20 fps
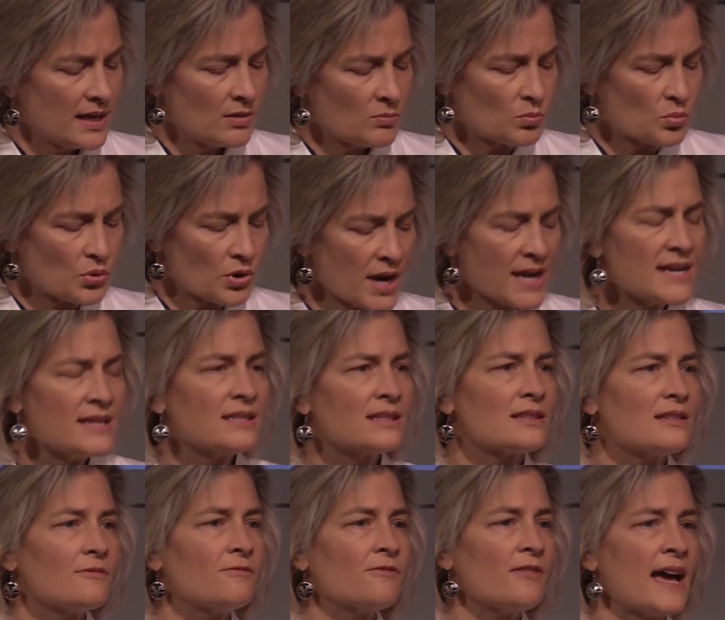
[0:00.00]

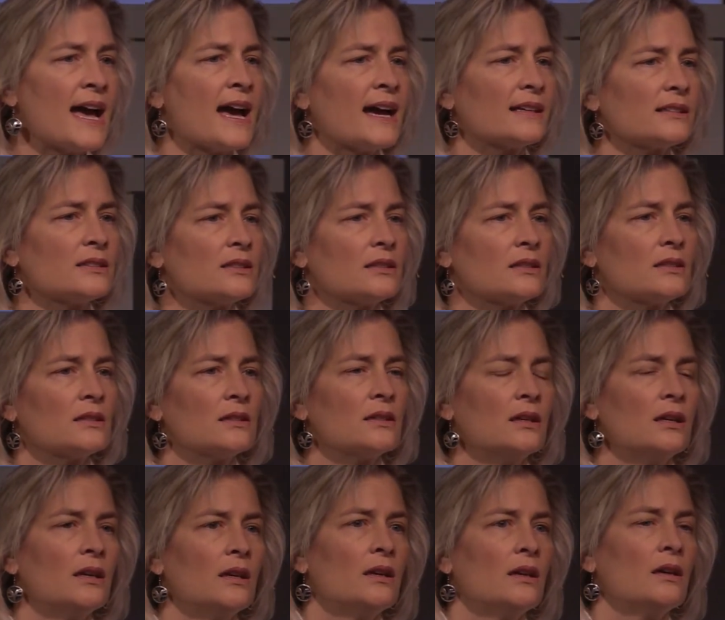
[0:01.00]
Embrace the fact
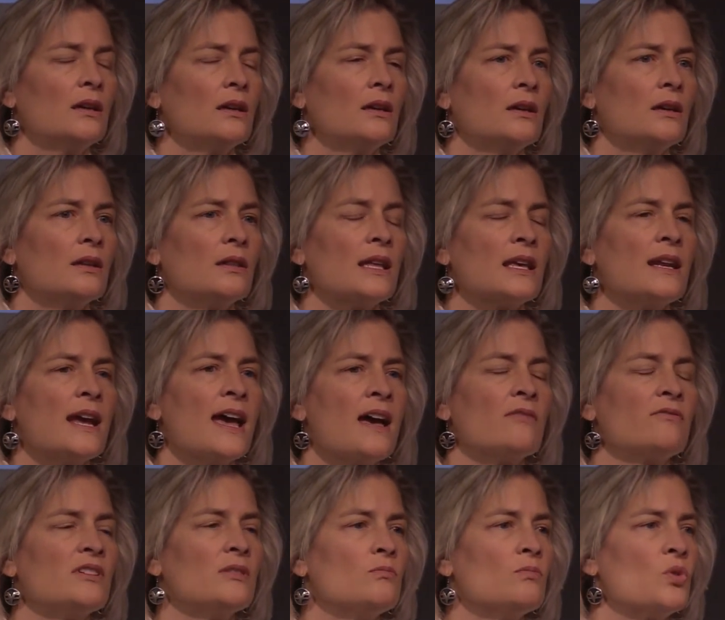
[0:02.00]
that
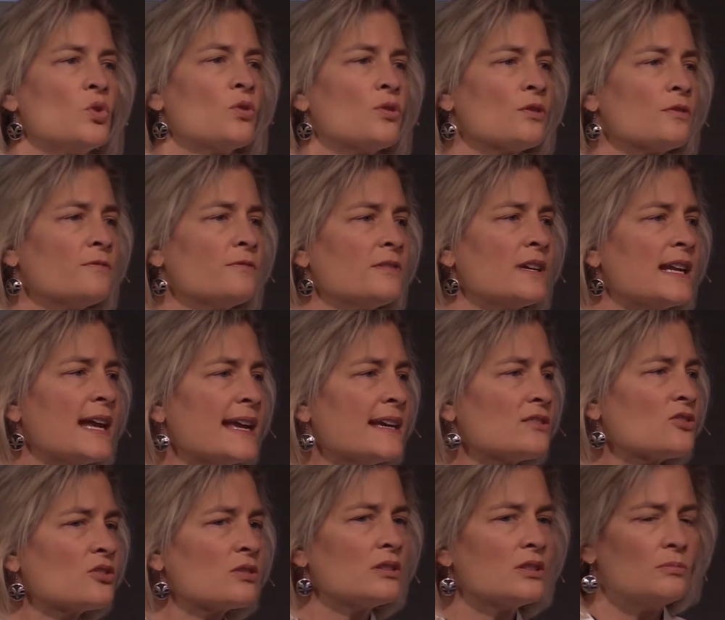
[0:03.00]
having more
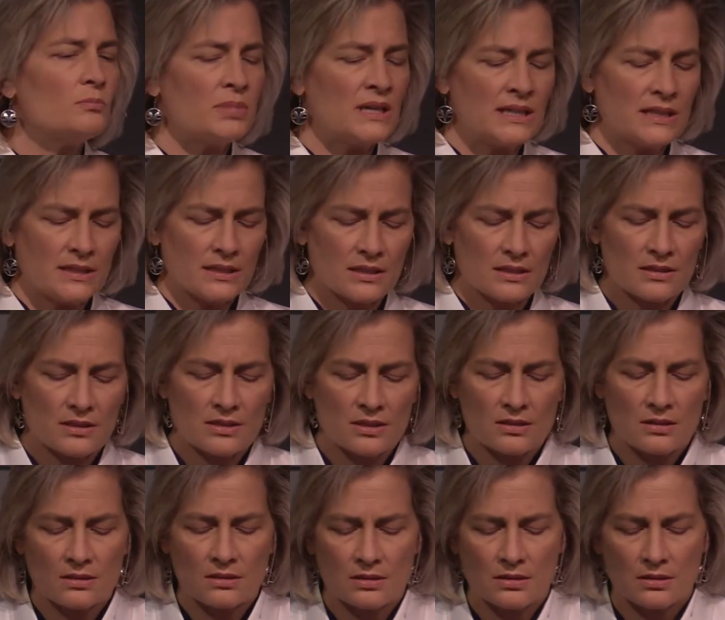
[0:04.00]
financial
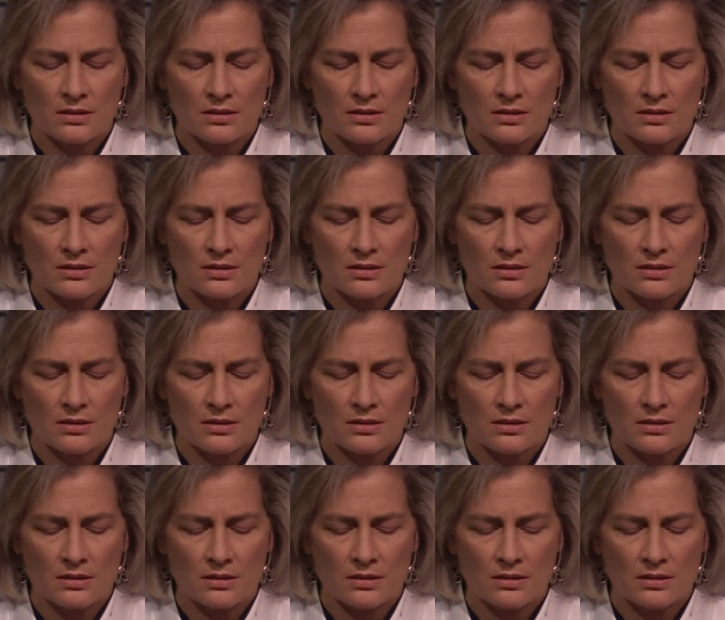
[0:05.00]
abundance